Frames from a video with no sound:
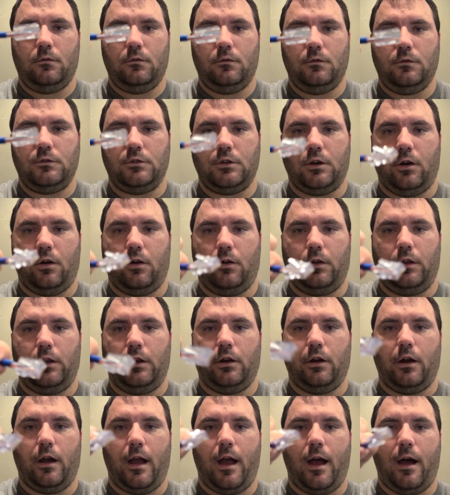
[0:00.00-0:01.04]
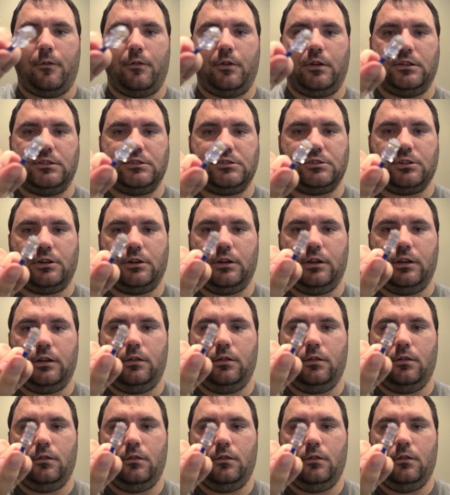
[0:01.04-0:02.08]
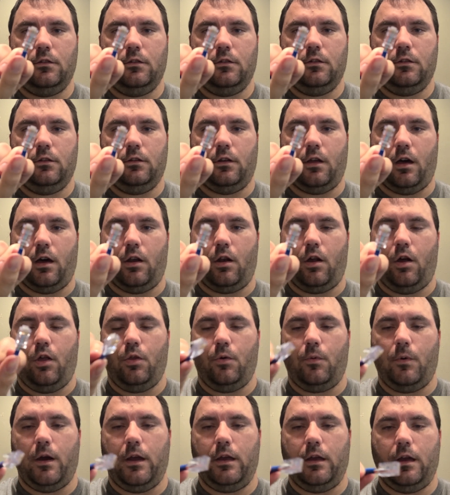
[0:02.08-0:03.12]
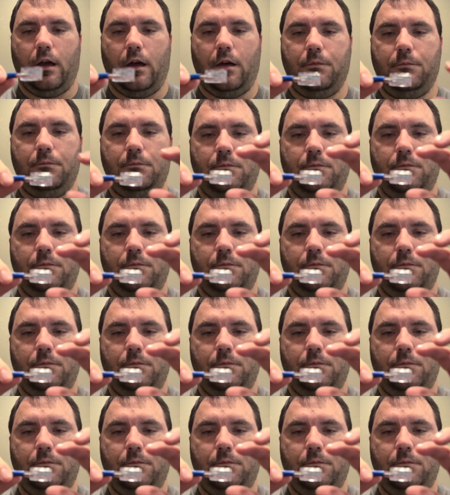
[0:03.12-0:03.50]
So here I have it inserted, not all the way yet.